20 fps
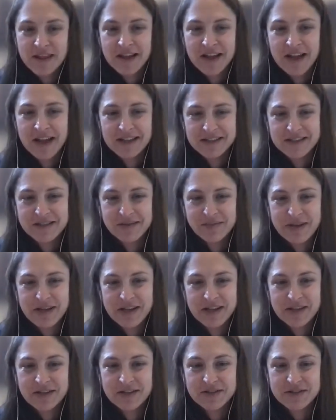has to
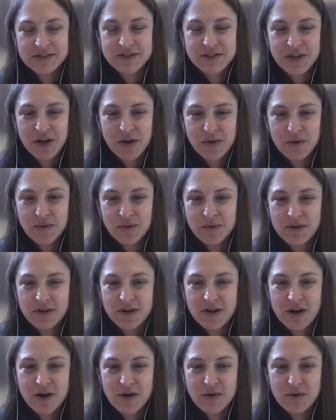be so
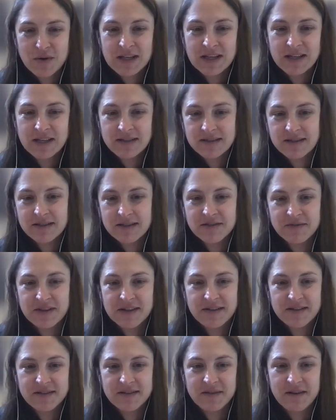cohesive
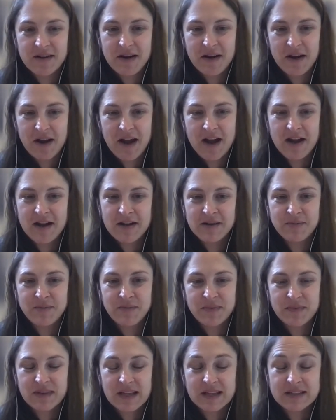and
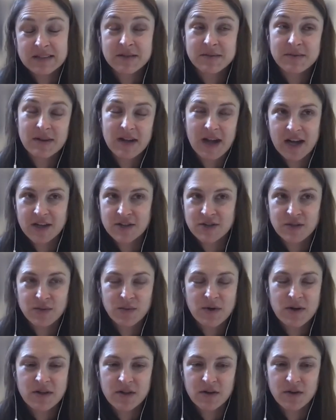That's actually
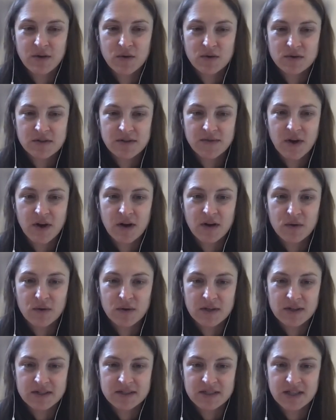one of the goals of our
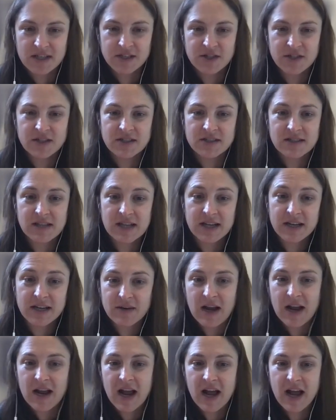organization, is like
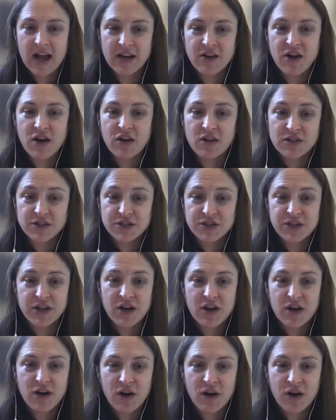
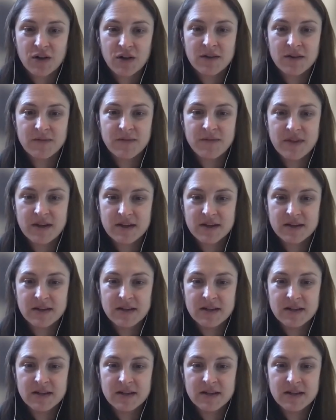acknowledging all of the